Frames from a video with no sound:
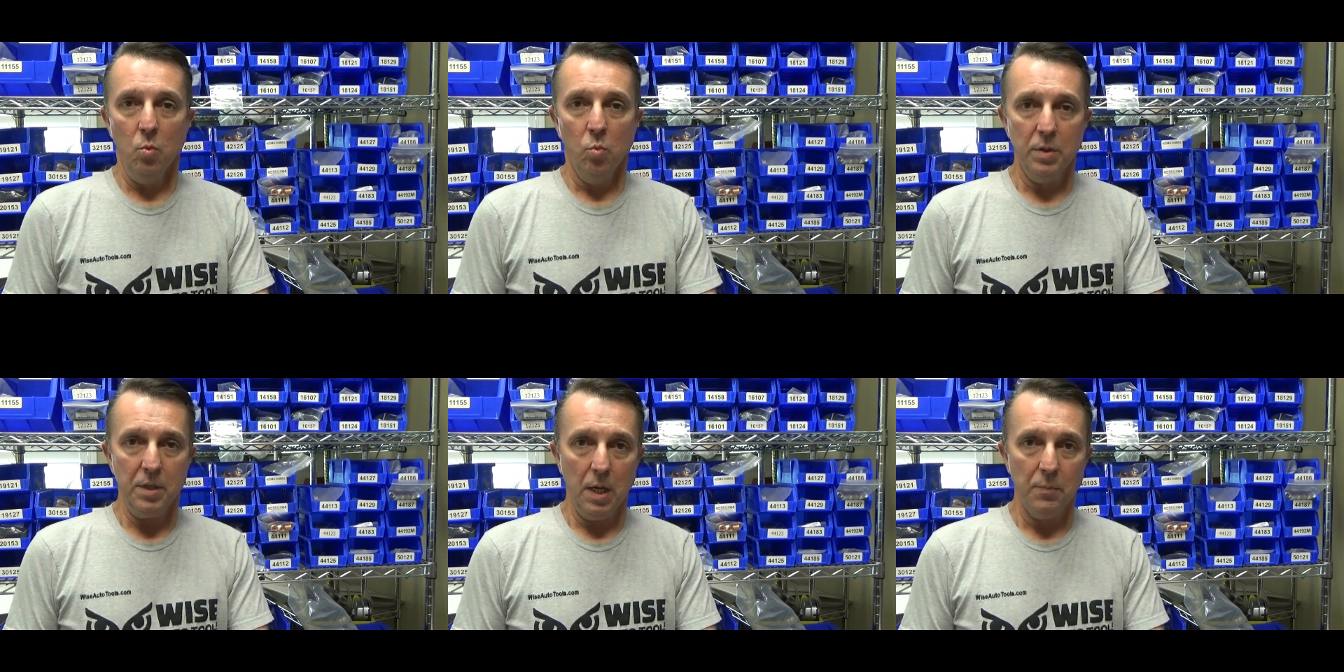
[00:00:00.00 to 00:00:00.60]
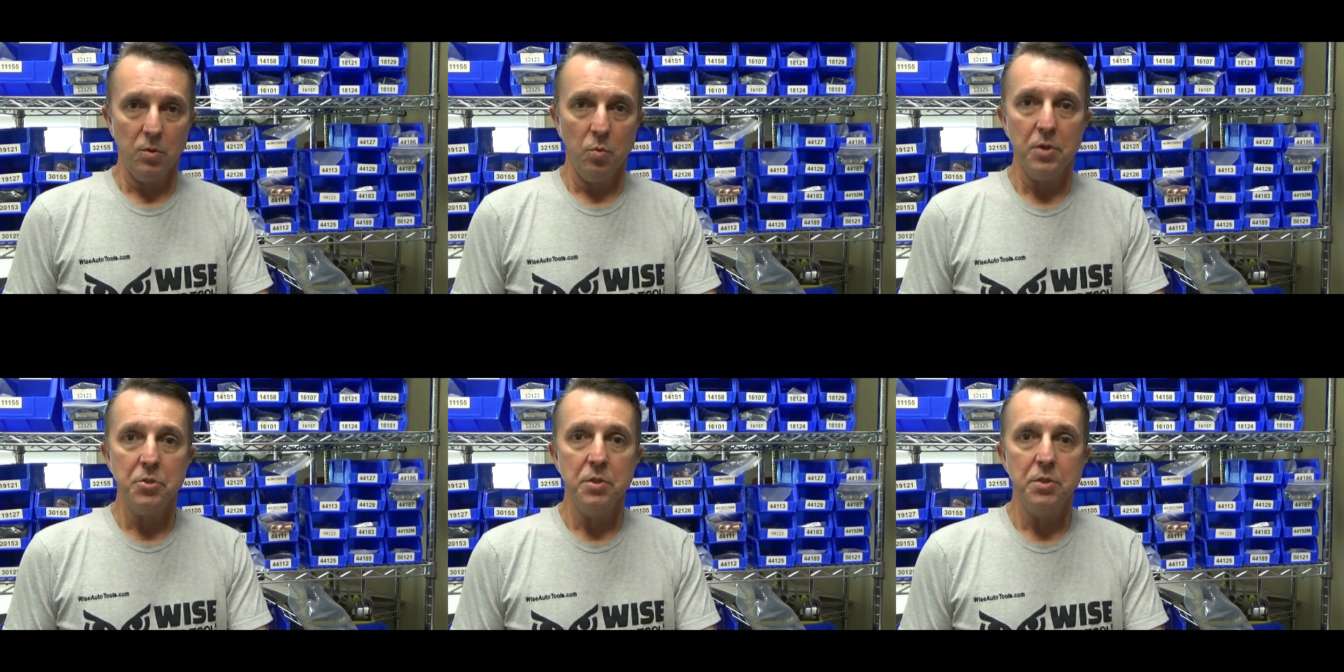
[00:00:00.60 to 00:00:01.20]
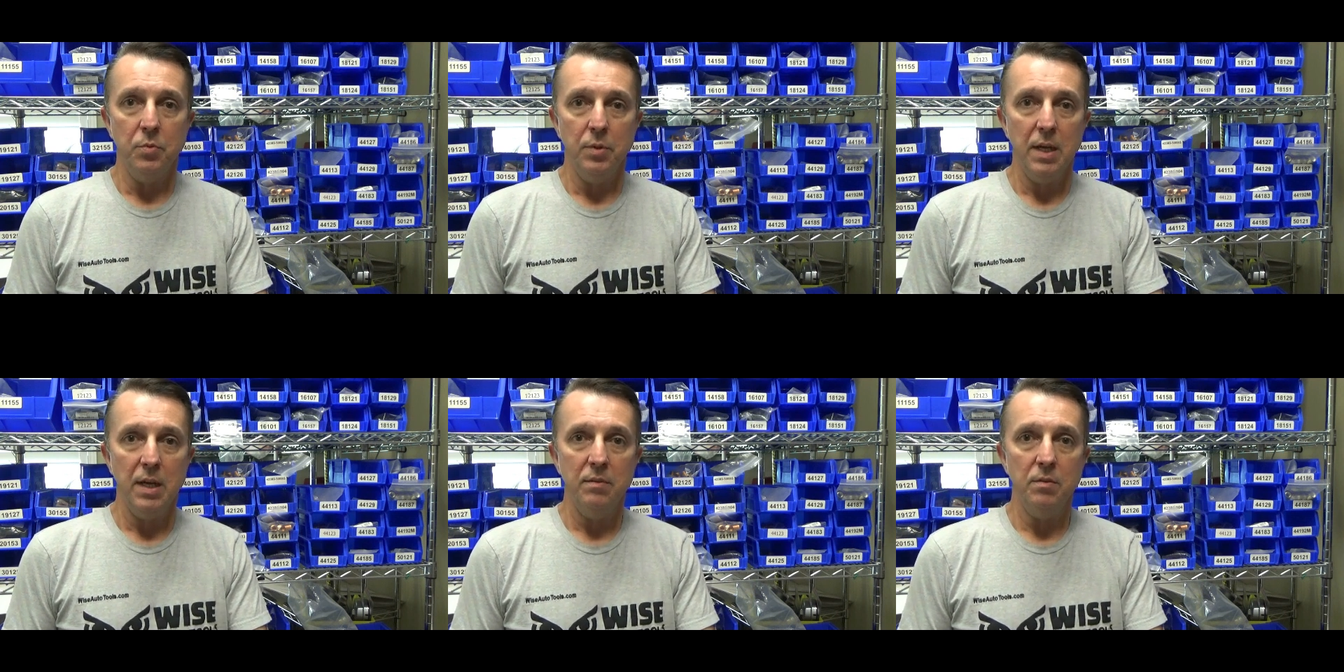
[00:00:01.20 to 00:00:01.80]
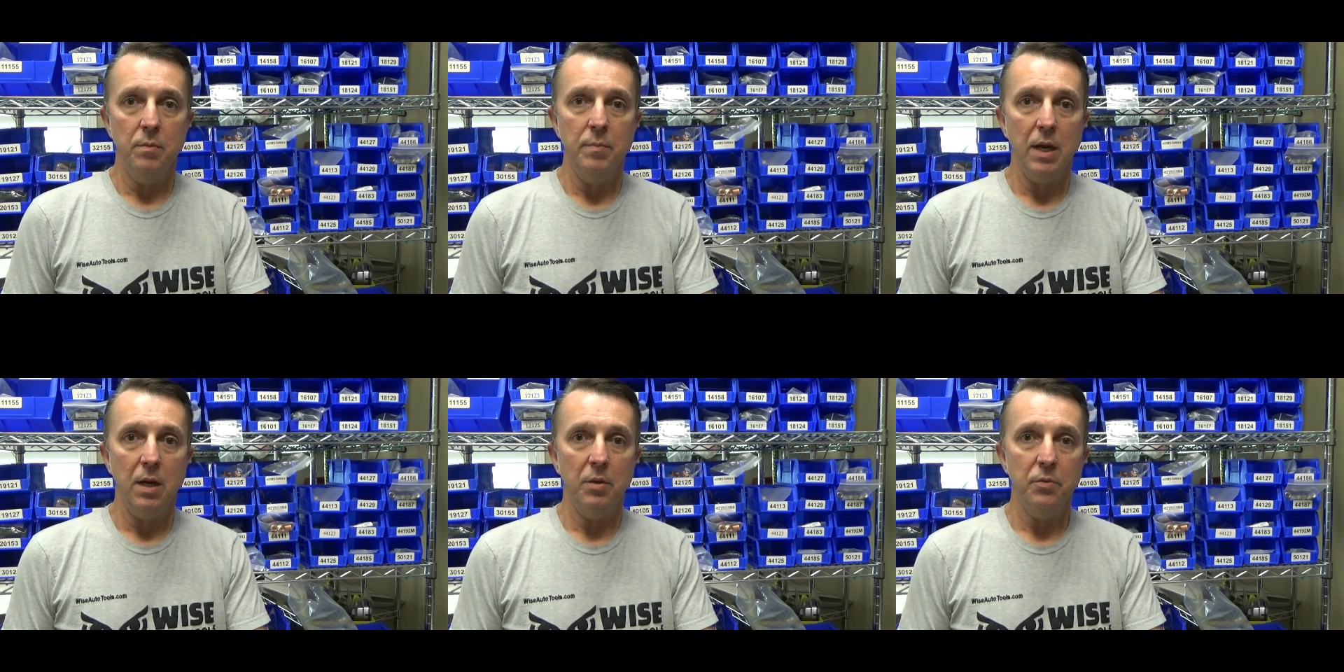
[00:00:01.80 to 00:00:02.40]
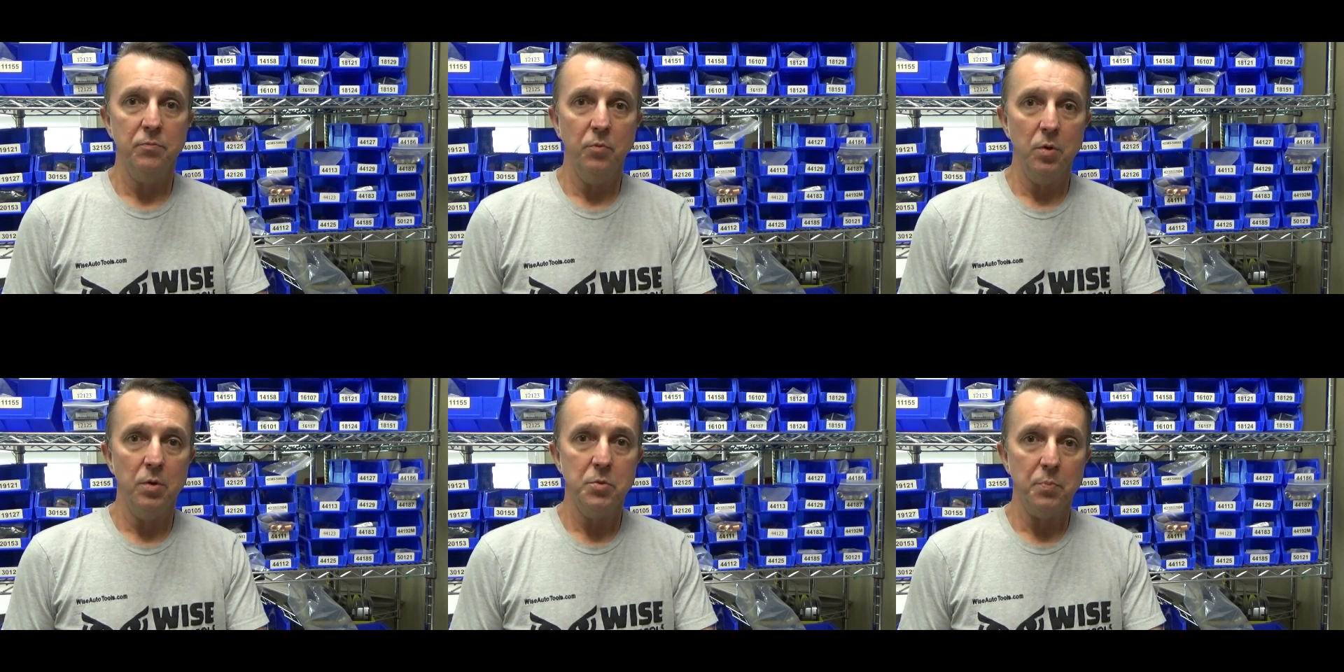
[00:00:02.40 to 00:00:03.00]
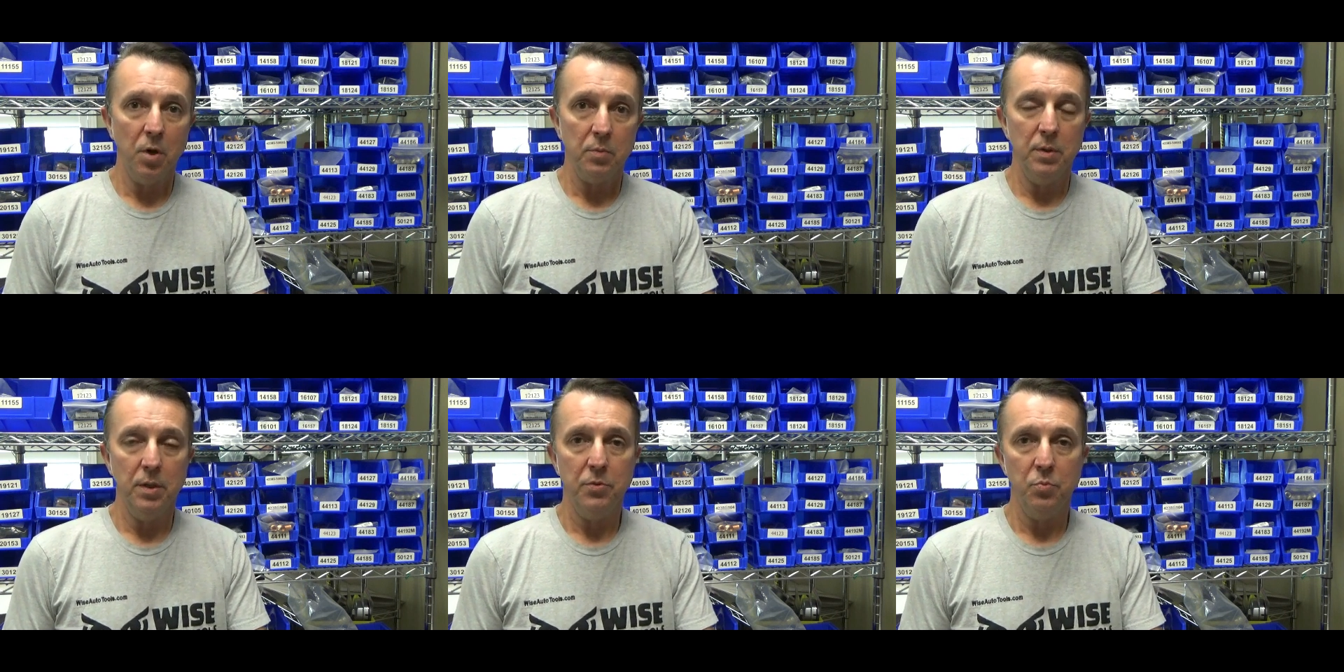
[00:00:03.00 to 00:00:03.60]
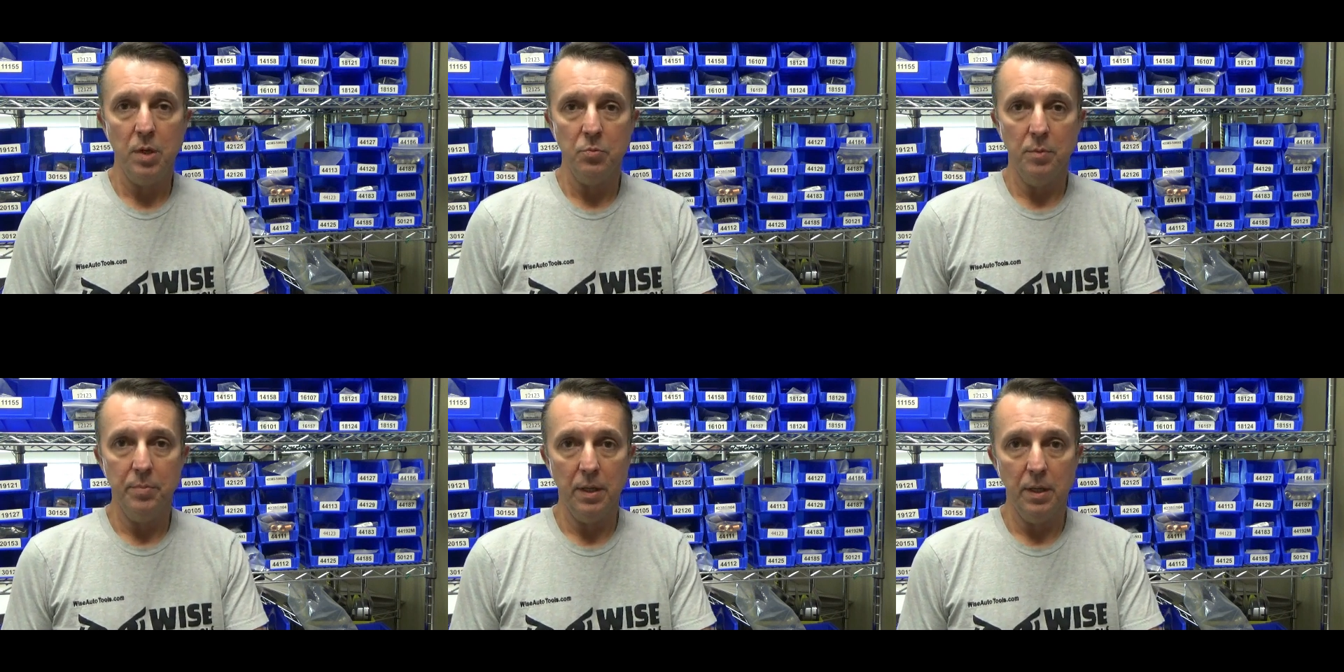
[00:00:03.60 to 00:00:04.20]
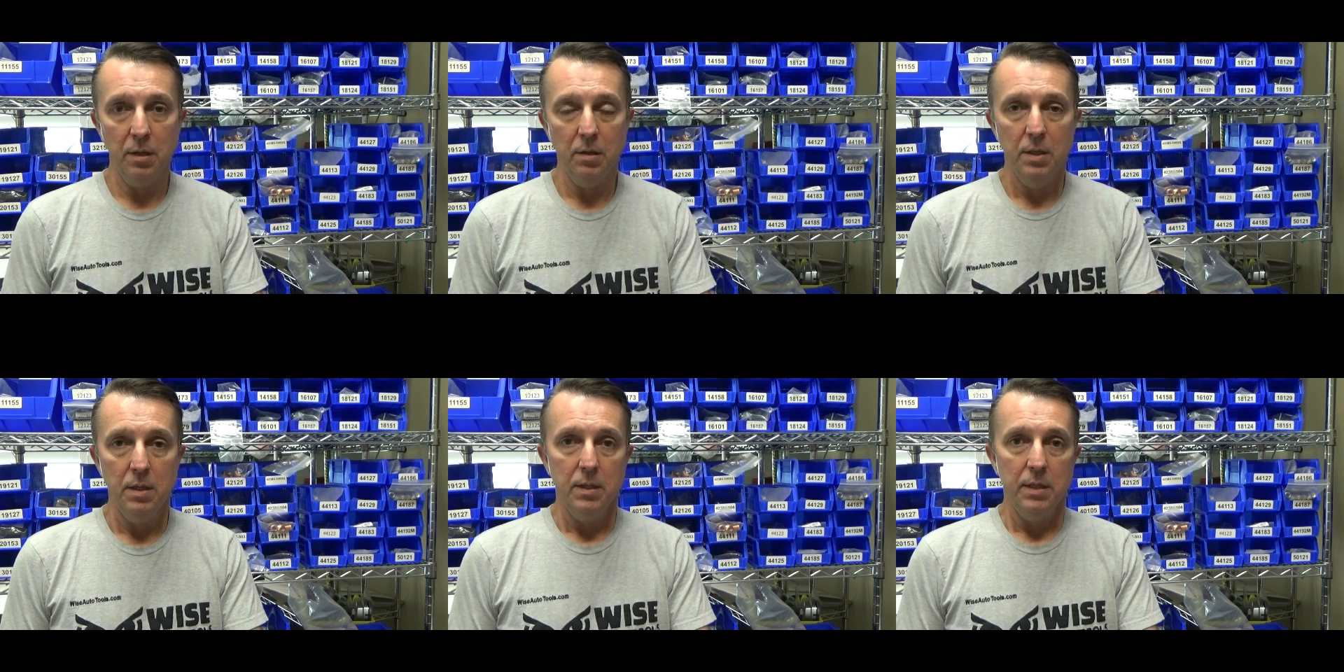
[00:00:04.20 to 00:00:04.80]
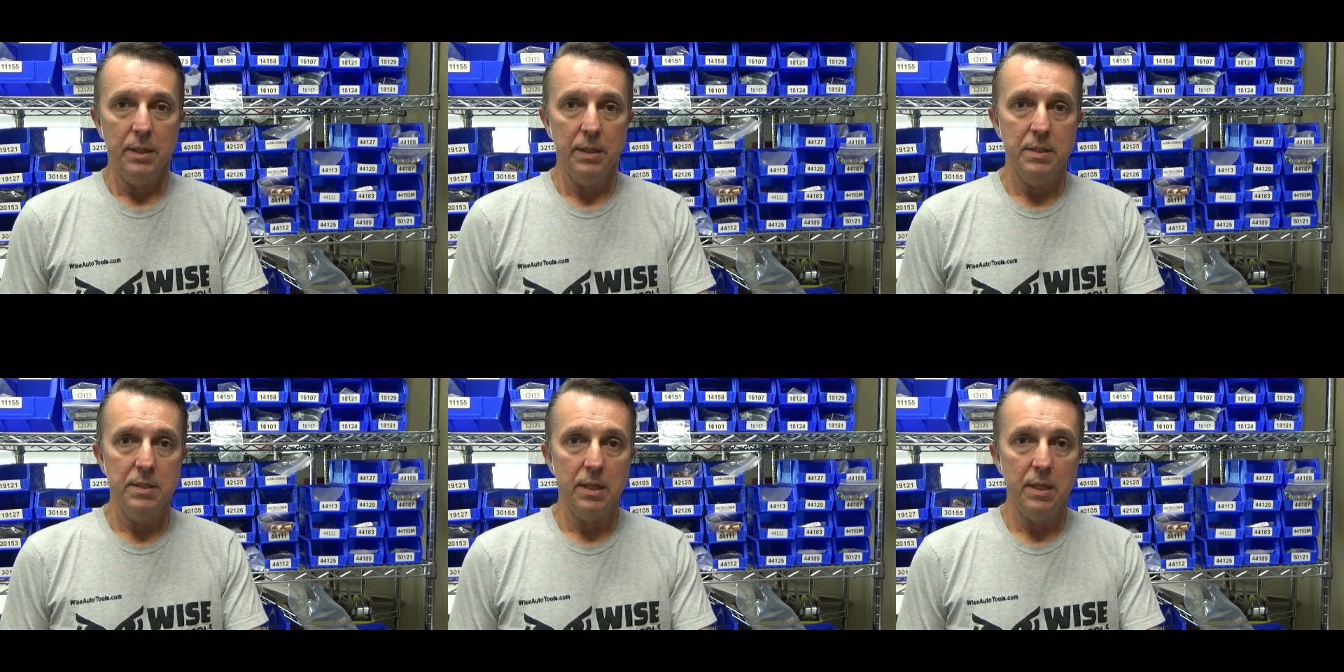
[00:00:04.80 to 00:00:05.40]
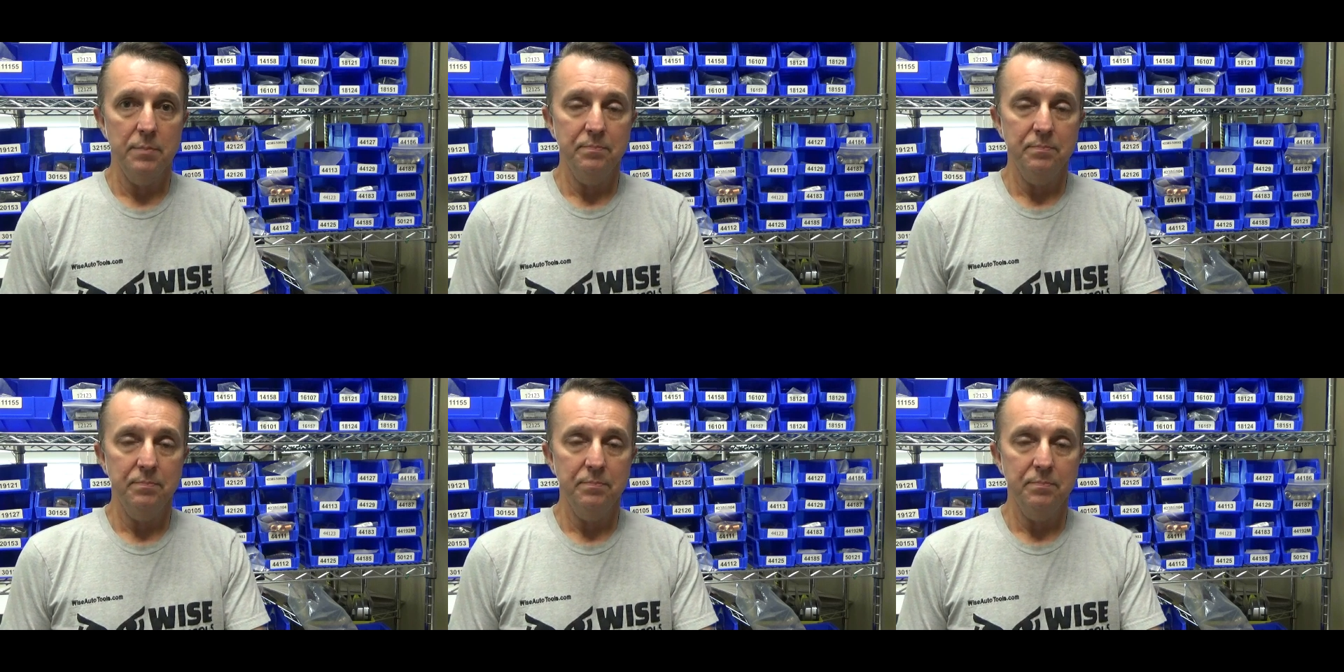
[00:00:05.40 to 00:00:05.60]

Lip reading: One of the common questions that we have about Ford Sparkplug thread repair is